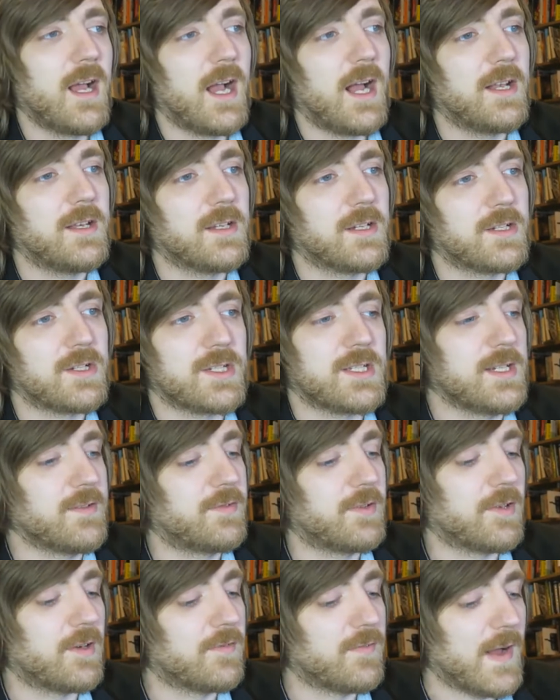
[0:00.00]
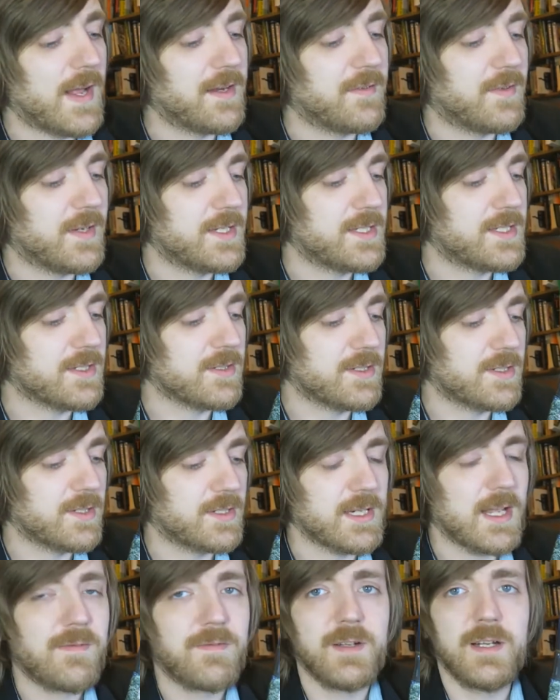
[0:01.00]
And just if you're a fan of his, you
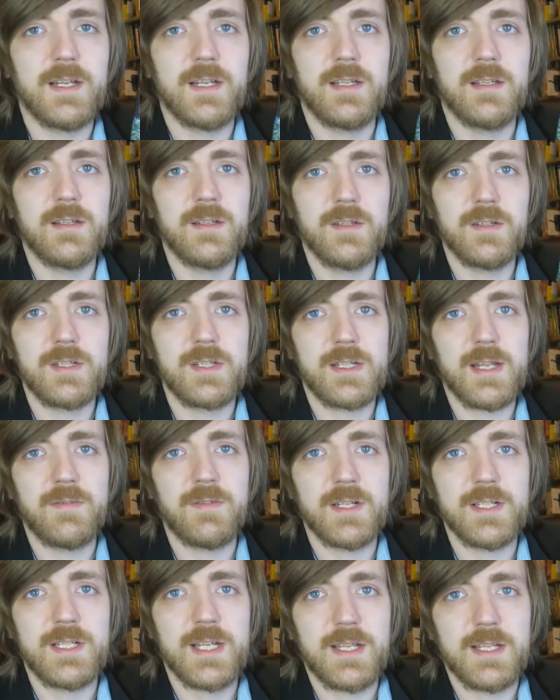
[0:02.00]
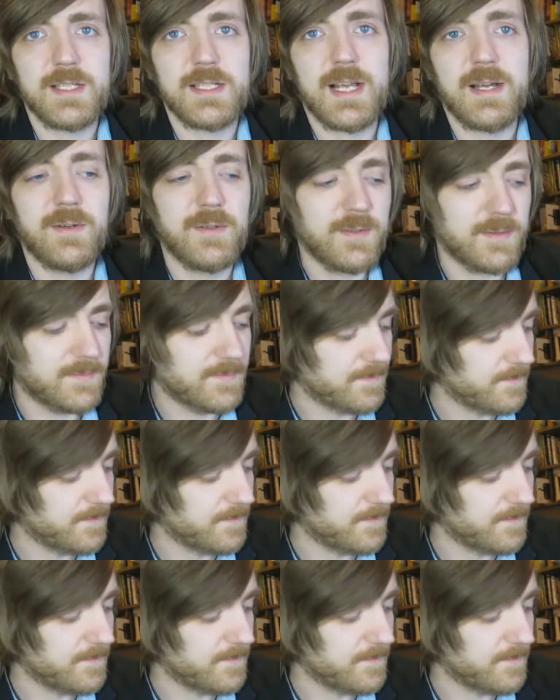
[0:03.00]
should definitely you should definitely check this out.